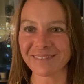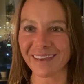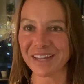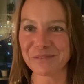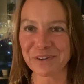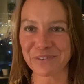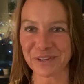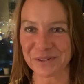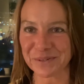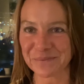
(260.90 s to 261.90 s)
in
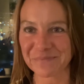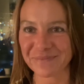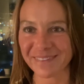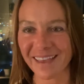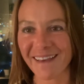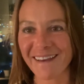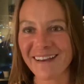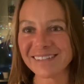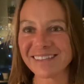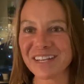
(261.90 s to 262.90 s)
review,
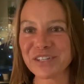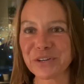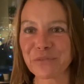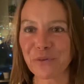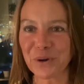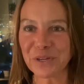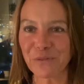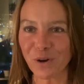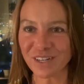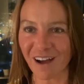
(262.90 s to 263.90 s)
send your
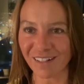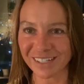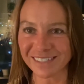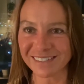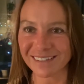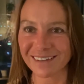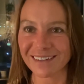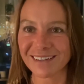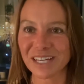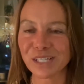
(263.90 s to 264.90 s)
$44
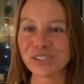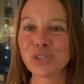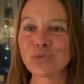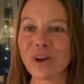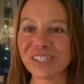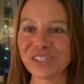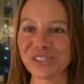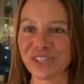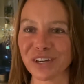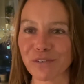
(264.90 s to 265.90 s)
to
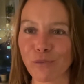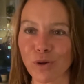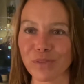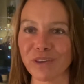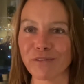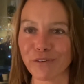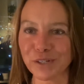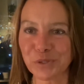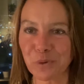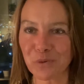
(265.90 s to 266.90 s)
register for the
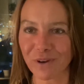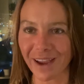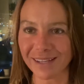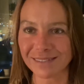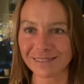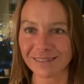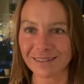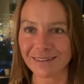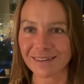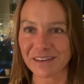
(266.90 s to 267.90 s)
virtual race
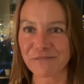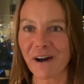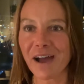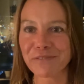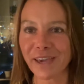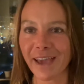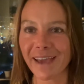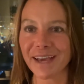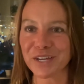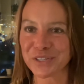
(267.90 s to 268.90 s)

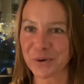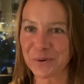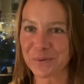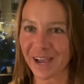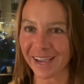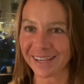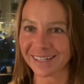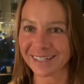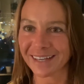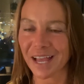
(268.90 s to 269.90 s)
5K Your Way
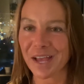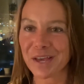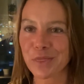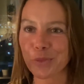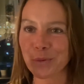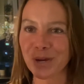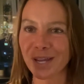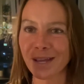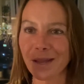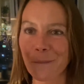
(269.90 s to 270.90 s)

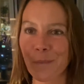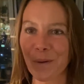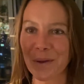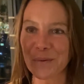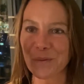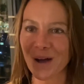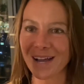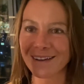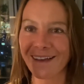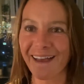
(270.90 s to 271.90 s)

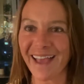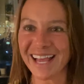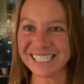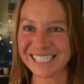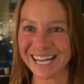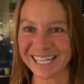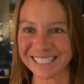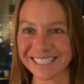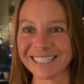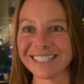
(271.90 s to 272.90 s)
3.1 and
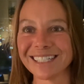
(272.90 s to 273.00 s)
done.